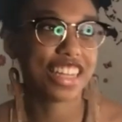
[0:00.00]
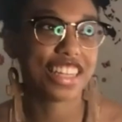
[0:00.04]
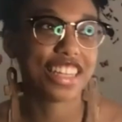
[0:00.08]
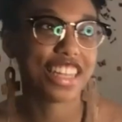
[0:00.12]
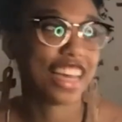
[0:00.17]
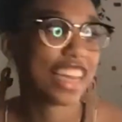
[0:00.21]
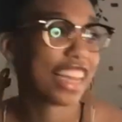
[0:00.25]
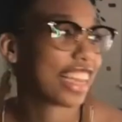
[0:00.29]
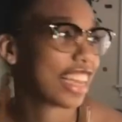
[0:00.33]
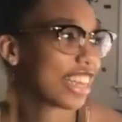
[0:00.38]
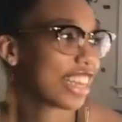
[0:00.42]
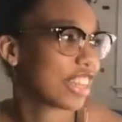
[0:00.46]

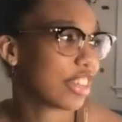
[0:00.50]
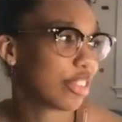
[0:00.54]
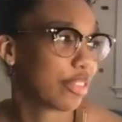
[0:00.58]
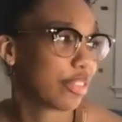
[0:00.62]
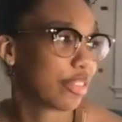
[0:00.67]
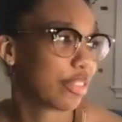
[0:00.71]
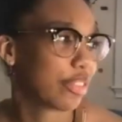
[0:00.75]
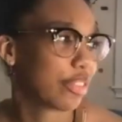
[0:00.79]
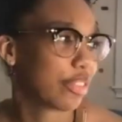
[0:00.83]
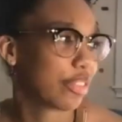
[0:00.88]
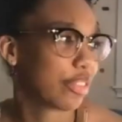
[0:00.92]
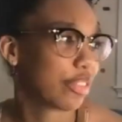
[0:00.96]
like
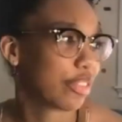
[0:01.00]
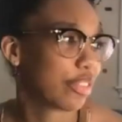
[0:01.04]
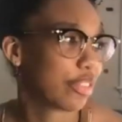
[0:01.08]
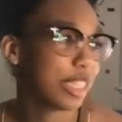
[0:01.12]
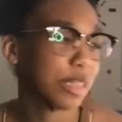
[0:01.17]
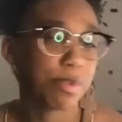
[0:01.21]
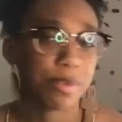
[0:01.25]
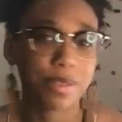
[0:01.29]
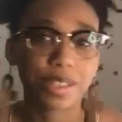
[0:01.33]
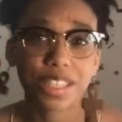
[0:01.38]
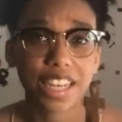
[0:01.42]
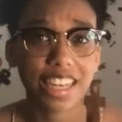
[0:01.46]
Let's
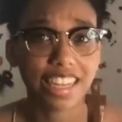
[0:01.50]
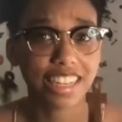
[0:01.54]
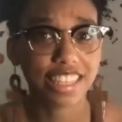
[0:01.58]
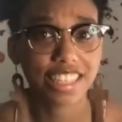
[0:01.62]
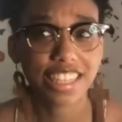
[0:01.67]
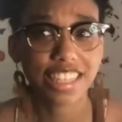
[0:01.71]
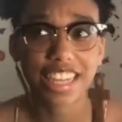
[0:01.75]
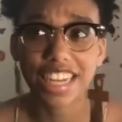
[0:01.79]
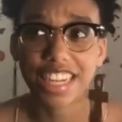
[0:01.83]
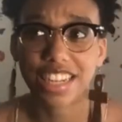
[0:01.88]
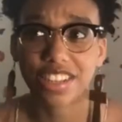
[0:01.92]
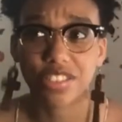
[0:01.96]
Pretend.
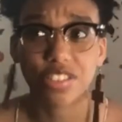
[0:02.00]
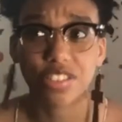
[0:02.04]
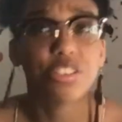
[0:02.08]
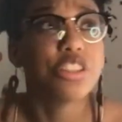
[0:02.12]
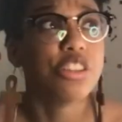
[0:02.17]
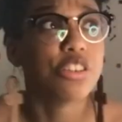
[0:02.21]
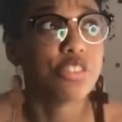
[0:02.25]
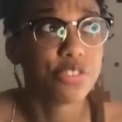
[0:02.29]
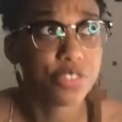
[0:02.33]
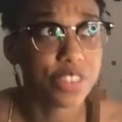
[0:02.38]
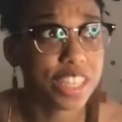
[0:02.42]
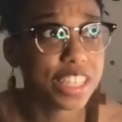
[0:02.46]

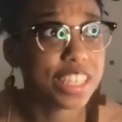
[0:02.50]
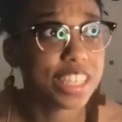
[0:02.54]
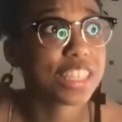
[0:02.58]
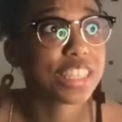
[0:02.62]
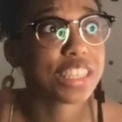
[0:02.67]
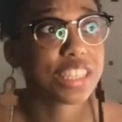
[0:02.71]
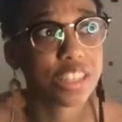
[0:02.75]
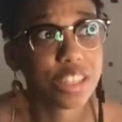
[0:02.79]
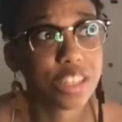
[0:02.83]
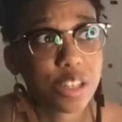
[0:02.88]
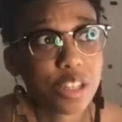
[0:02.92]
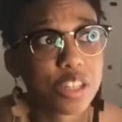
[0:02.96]

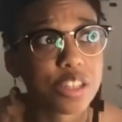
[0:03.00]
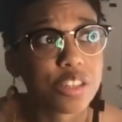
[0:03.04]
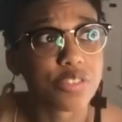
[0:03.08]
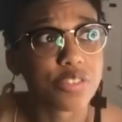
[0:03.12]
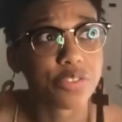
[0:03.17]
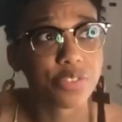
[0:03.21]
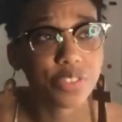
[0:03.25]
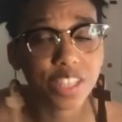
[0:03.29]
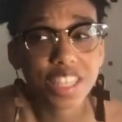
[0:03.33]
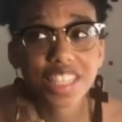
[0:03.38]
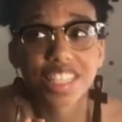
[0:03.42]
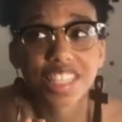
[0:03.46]
The
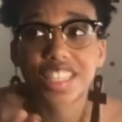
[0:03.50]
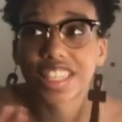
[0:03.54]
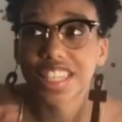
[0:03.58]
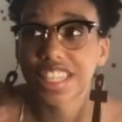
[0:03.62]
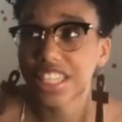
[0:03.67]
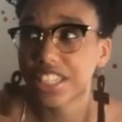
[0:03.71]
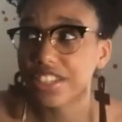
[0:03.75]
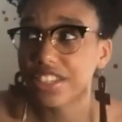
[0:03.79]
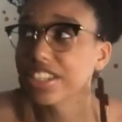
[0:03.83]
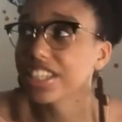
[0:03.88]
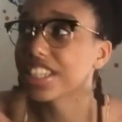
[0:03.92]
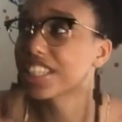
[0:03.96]
Finnish
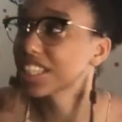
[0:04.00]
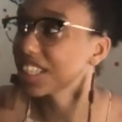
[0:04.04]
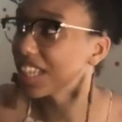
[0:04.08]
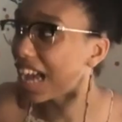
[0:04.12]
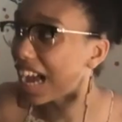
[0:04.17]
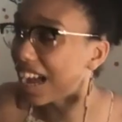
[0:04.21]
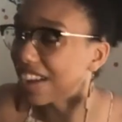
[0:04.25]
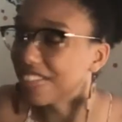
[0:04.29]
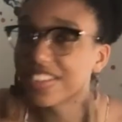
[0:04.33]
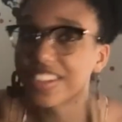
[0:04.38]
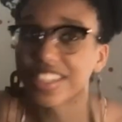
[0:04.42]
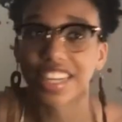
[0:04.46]
lyrics
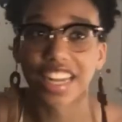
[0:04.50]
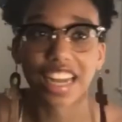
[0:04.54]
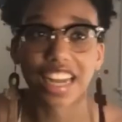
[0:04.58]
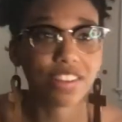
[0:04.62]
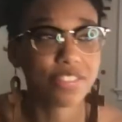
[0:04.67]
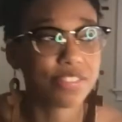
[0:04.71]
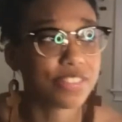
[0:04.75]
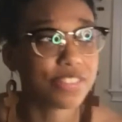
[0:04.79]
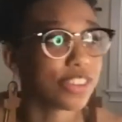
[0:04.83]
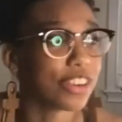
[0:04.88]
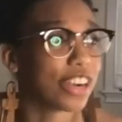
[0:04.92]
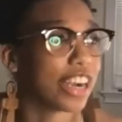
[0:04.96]
happened
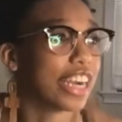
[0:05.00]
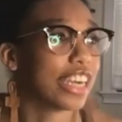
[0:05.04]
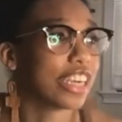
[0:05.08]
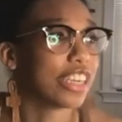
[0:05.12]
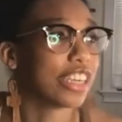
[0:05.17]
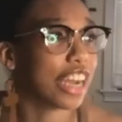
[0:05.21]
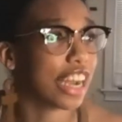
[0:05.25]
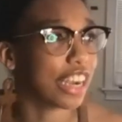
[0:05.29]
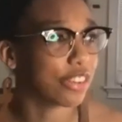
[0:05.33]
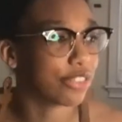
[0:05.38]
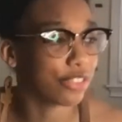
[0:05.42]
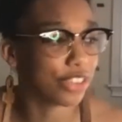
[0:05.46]
after
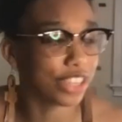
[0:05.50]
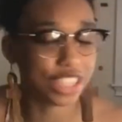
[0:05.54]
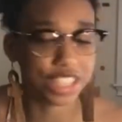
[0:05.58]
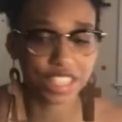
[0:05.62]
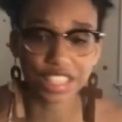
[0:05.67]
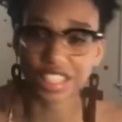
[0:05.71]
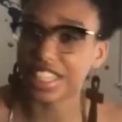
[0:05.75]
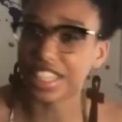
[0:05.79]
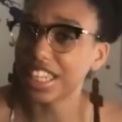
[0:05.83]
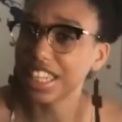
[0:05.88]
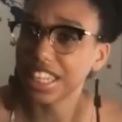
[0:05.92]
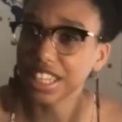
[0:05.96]
I
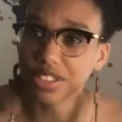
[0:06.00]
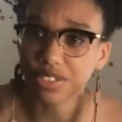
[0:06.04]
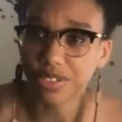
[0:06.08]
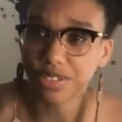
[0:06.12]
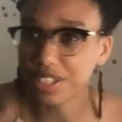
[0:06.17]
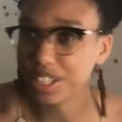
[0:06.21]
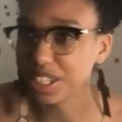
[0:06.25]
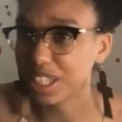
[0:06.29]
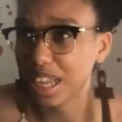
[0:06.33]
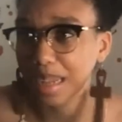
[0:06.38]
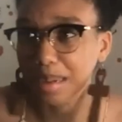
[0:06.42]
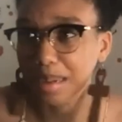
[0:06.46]
resonated
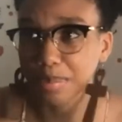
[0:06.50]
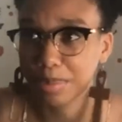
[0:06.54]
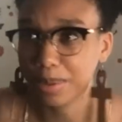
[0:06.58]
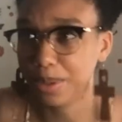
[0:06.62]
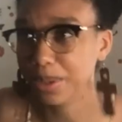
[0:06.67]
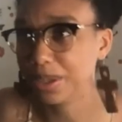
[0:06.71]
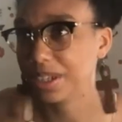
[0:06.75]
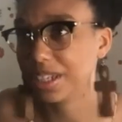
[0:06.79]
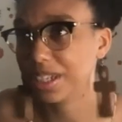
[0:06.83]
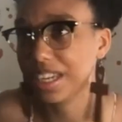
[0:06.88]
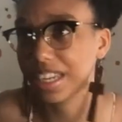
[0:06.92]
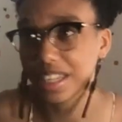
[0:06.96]
with that
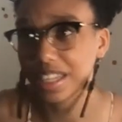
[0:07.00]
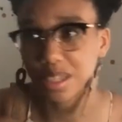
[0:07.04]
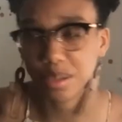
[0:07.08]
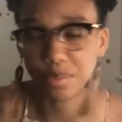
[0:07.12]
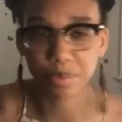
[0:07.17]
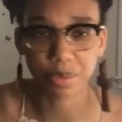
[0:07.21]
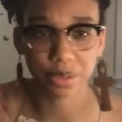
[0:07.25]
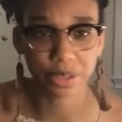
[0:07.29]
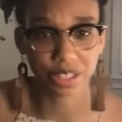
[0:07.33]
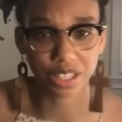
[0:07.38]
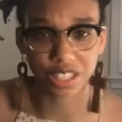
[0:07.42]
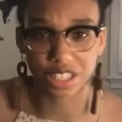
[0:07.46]
book. Like
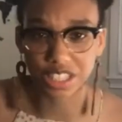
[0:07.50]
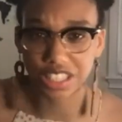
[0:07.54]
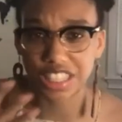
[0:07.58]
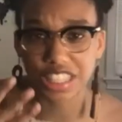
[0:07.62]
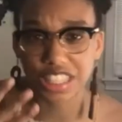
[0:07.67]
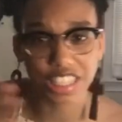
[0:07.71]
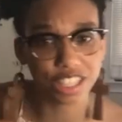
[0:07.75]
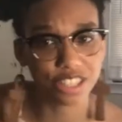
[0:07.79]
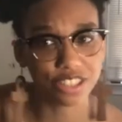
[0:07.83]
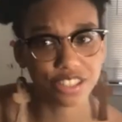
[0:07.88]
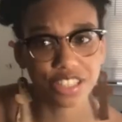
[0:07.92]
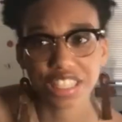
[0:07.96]
the
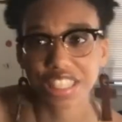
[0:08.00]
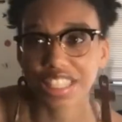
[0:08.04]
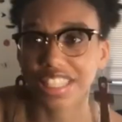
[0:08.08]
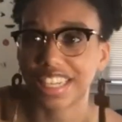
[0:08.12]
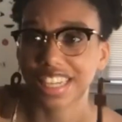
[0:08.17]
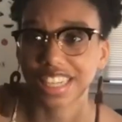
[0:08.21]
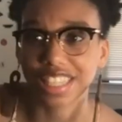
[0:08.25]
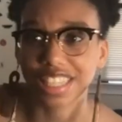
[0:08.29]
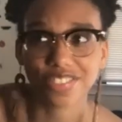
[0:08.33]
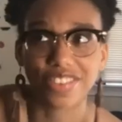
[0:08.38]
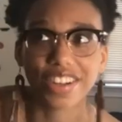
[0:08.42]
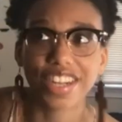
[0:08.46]
series
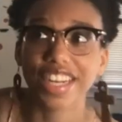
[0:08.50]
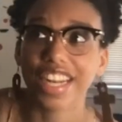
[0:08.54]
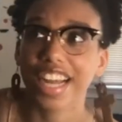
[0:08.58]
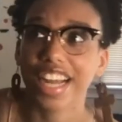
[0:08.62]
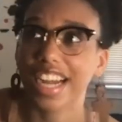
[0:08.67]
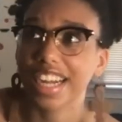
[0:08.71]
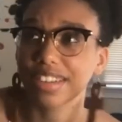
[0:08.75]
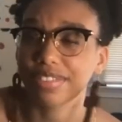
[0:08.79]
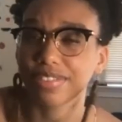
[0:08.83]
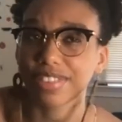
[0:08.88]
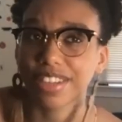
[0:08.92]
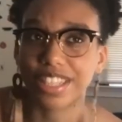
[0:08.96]
changed my
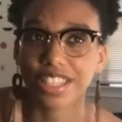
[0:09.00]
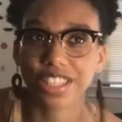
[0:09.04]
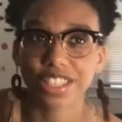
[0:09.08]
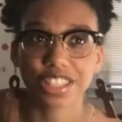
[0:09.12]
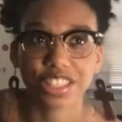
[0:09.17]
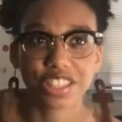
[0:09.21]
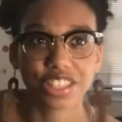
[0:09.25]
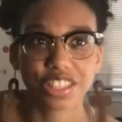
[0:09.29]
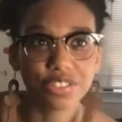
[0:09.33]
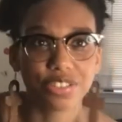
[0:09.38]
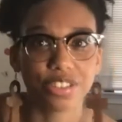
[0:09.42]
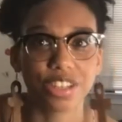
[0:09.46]
life, and
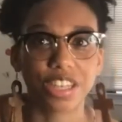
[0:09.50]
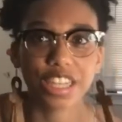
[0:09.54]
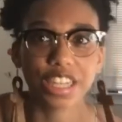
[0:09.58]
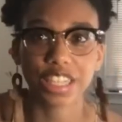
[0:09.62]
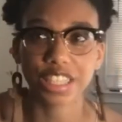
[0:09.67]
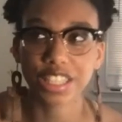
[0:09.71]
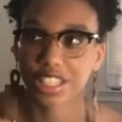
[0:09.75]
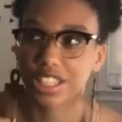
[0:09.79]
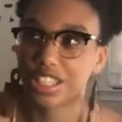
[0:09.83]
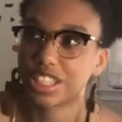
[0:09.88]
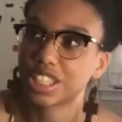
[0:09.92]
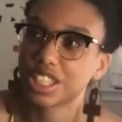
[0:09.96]
just the
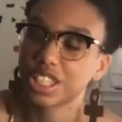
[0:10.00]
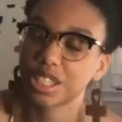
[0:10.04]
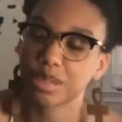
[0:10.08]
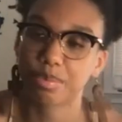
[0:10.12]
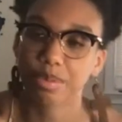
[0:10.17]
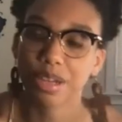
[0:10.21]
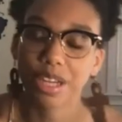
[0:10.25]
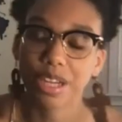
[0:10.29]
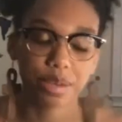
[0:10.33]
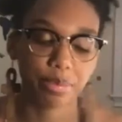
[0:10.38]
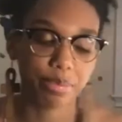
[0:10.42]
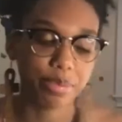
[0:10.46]
relationship
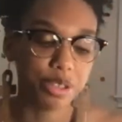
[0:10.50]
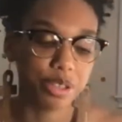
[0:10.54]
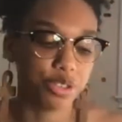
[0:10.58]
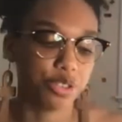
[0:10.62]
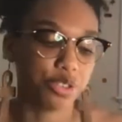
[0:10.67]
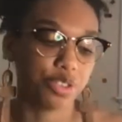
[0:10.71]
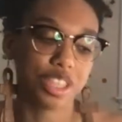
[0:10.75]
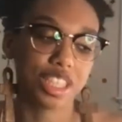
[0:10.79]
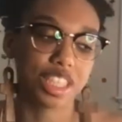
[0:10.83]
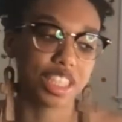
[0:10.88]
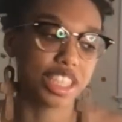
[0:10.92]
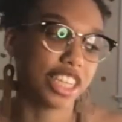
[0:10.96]

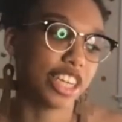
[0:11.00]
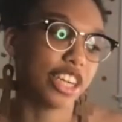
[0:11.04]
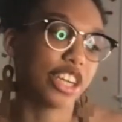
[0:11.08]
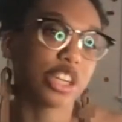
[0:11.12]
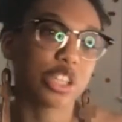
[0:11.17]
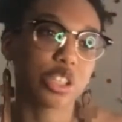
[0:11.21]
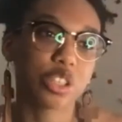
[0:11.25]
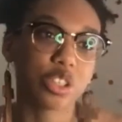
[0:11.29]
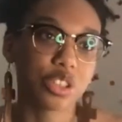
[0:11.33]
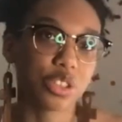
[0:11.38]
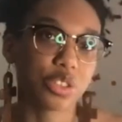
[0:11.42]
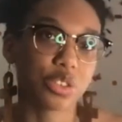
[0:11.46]
between
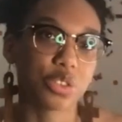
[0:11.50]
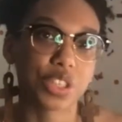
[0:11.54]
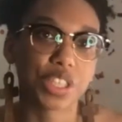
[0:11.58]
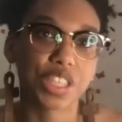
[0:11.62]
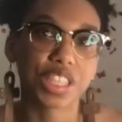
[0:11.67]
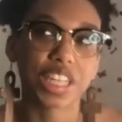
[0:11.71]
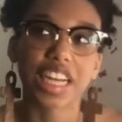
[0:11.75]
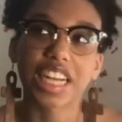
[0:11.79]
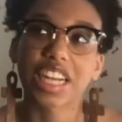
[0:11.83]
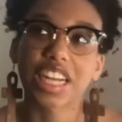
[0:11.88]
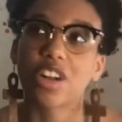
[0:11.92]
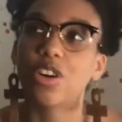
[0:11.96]
characters was
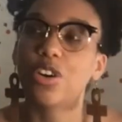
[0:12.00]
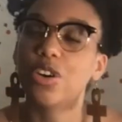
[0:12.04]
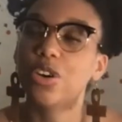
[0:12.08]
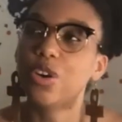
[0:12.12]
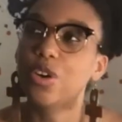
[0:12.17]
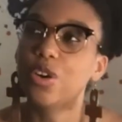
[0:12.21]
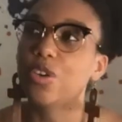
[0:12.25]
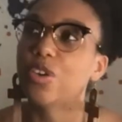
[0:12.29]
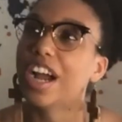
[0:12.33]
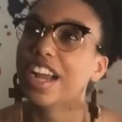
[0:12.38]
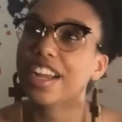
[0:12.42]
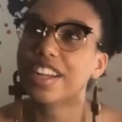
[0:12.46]
like,
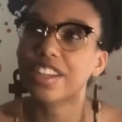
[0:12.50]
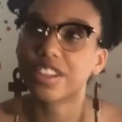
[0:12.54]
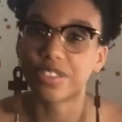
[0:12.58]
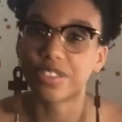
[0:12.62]
oh, I